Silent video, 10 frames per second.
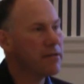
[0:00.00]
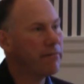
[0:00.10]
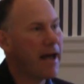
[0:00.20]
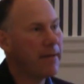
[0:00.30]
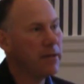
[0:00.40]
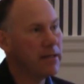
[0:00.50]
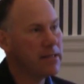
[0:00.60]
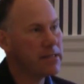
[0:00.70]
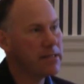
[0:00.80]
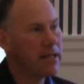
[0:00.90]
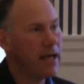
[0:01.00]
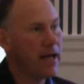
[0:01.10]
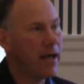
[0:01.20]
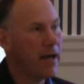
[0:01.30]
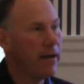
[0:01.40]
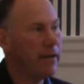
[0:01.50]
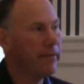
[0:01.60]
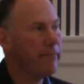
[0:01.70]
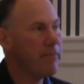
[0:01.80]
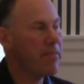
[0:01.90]
it's a fabulous
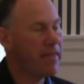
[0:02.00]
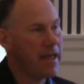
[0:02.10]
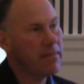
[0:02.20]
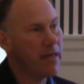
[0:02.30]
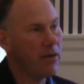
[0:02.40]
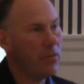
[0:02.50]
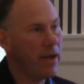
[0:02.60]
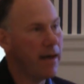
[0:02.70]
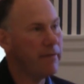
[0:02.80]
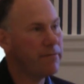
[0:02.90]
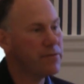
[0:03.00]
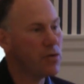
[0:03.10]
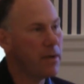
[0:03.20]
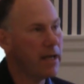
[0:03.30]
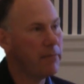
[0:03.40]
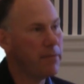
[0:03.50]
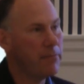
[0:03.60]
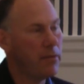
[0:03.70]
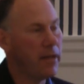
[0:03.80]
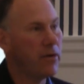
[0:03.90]
thing that we have so many
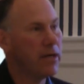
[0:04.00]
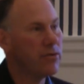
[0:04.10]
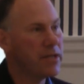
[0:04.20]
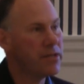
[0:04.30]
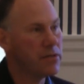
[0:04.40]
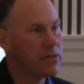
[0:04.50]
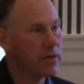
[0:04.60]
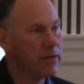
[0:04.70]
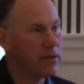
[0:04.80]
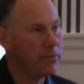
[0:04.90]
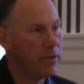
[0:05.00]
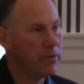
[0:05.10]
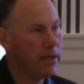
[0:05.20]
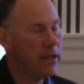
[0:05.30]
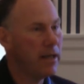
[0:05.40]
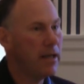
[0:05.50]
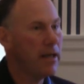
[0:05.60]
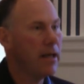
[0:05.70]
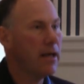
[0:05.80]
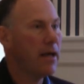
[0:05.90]
people that are interested in serving the community.
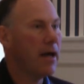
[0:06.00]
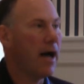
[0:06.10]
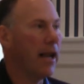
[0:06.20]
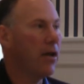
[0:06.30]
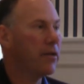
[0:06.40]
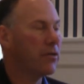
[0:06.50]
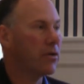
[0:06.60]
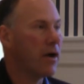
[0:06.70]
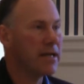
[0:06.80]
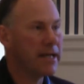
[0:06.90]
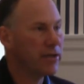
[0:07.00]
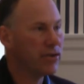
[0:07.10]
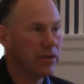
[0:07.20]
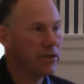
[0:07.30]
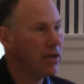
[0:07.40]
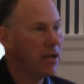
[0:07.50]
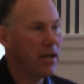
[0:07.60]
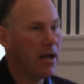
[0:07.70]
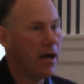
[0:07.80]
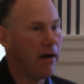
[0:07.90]
I look at the cross-section
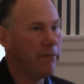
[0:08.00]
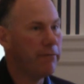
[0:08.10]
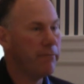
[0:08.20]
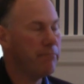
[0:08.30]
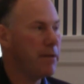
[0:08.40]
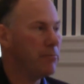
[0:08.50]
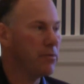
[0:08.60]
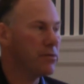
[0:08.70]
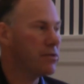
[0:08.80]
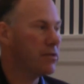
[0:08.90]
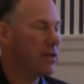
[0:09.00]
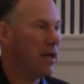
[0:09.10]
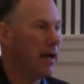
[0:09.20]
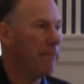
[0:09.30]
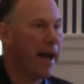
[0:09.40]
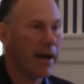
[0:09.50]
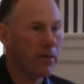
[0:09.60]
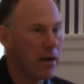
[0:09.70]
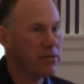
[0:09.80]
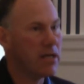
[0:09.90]
of people's
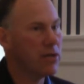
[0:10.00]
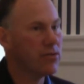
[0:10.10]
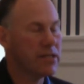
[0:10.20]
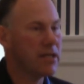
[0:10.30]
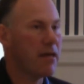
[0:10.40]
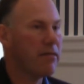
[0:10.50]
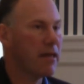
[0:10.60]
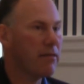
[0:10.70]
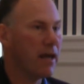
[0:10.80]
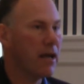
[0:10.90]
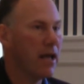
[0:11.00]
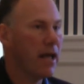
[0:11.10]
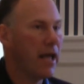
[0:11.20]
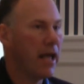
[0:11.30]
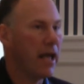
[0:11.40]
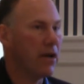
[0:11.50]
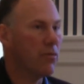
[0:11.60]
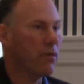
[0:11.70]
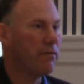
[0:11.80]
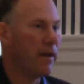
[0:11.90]
backgrounds and interests, and I think that it
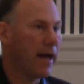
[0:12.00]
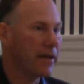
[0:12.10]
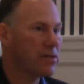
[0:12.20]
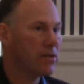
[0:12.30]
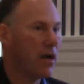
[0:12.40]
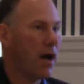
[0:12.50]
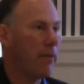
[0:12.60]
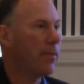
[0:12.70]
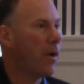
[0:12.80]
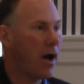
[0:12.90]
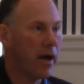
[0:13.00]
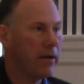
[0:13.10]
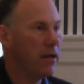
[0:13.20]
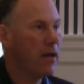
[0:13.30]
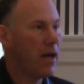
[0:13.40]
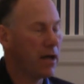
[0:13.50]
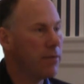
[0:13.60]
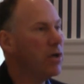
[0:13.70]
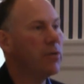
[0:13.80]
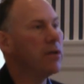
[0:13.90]
reflects a
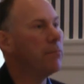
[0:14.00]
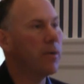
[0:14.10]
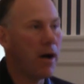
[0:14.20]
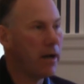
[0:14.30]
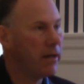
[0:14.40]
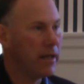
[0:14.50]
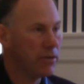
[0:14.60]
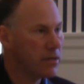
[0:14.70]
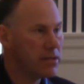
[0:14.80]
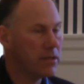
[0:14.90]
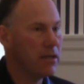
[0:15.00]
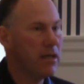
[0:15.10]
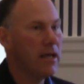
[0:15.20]
community with a broad interest.